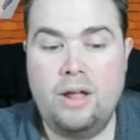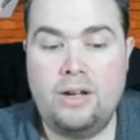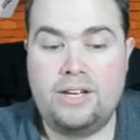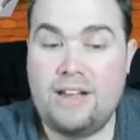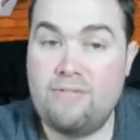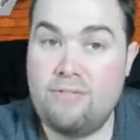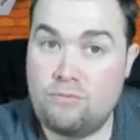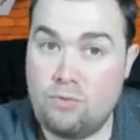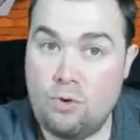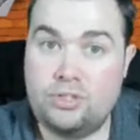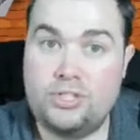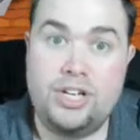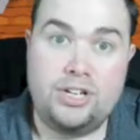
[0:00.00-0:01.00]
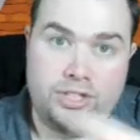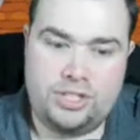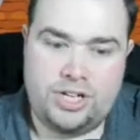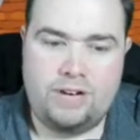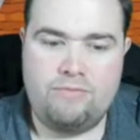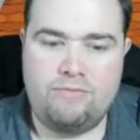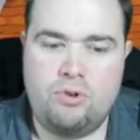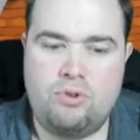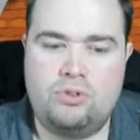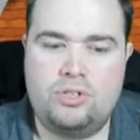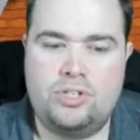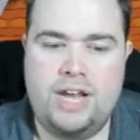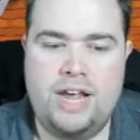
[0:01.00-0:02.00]
Gather rocks, it'll just take
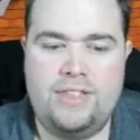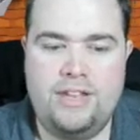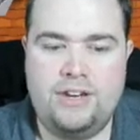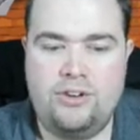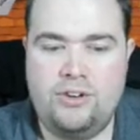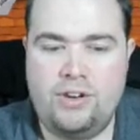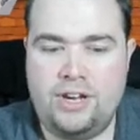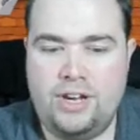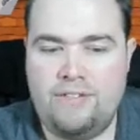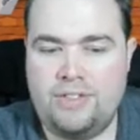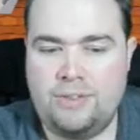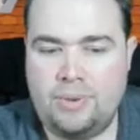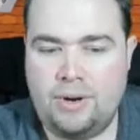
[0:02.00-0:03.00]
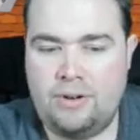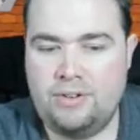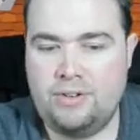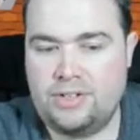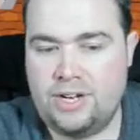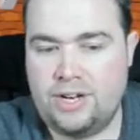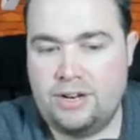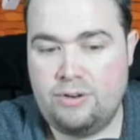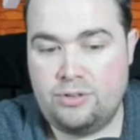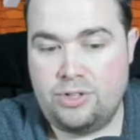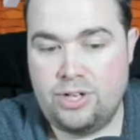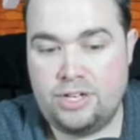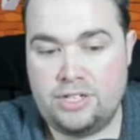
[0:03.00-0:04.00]
rocks. And then you can gather the plants, and it'll
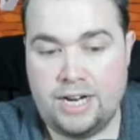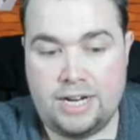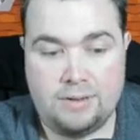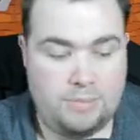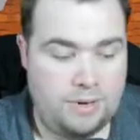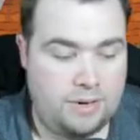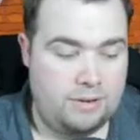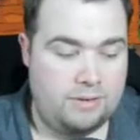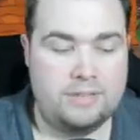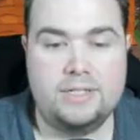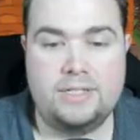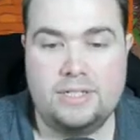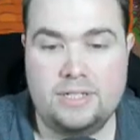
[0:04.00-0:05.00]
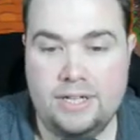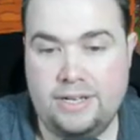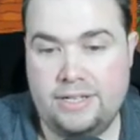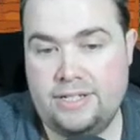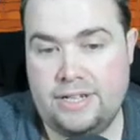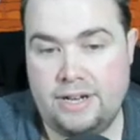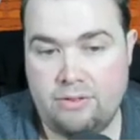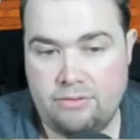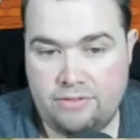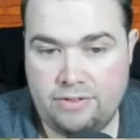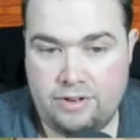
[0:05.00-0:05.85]
just take plants itself.